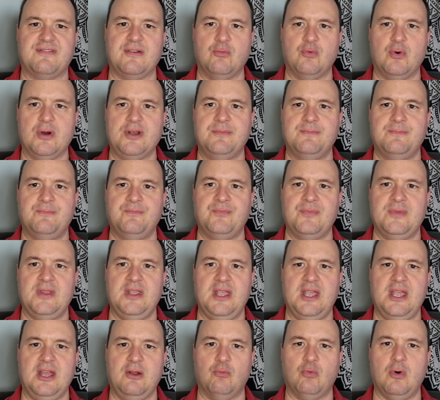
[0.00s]
everyone,
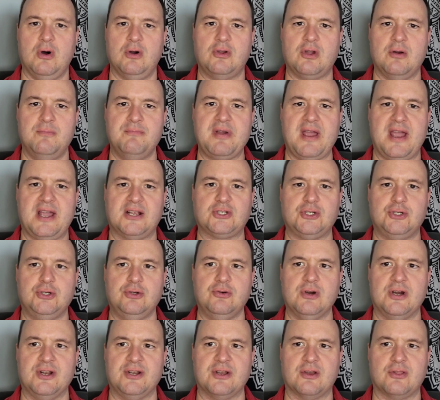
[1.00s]
and welcome back
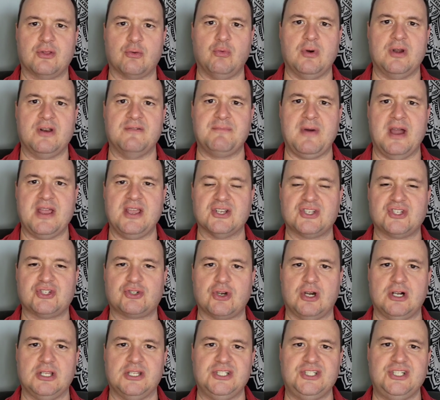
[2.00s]
to another one of my
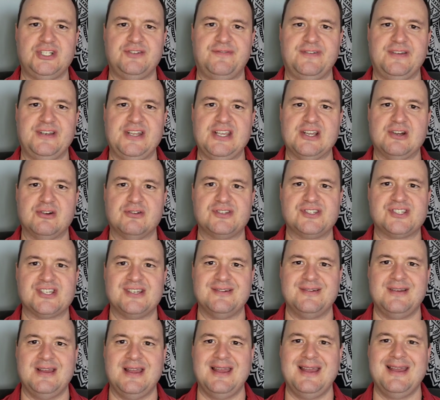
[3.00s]
astrology
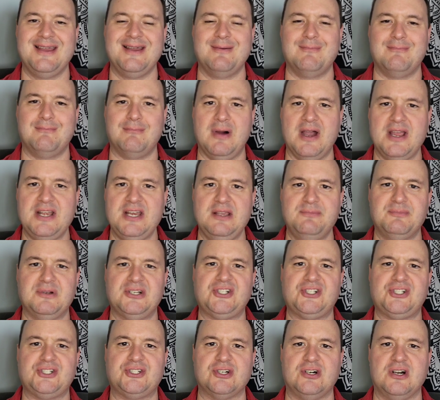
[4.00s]
videos. My
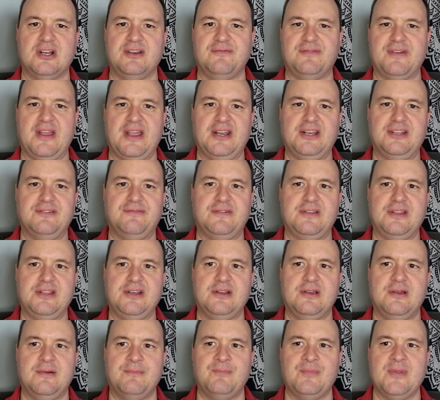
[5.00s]
name is Shawn
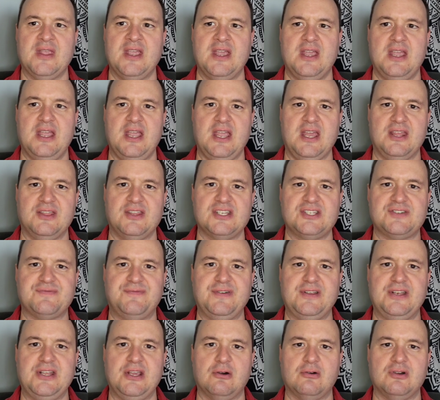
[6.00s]
Vandevenne, and
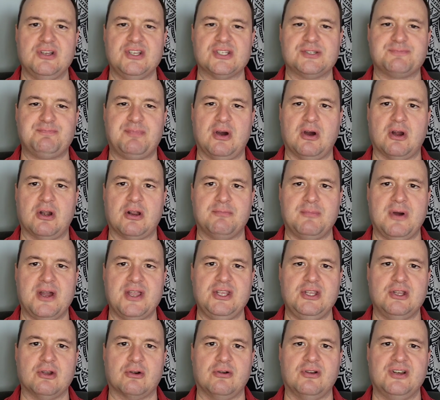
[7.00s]
this video is part of
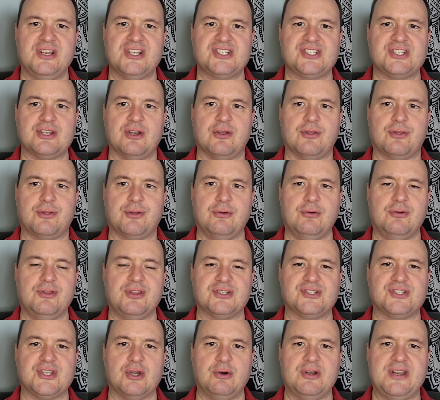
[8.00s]
my Uranus
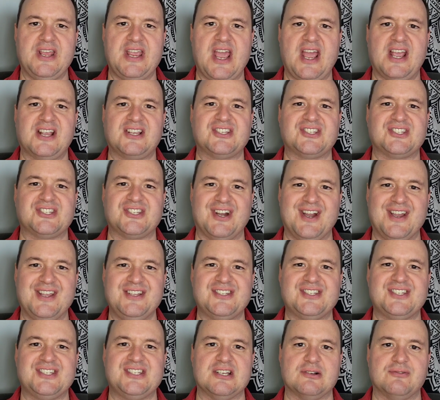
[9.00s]
through the Zodiac
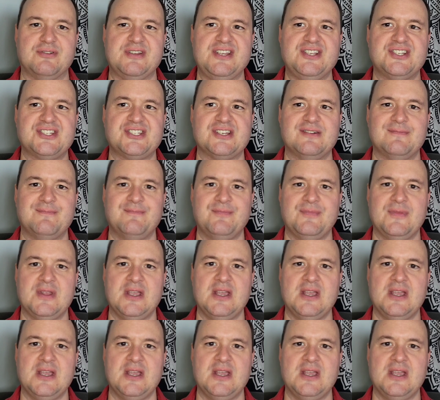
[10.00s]
Sign series.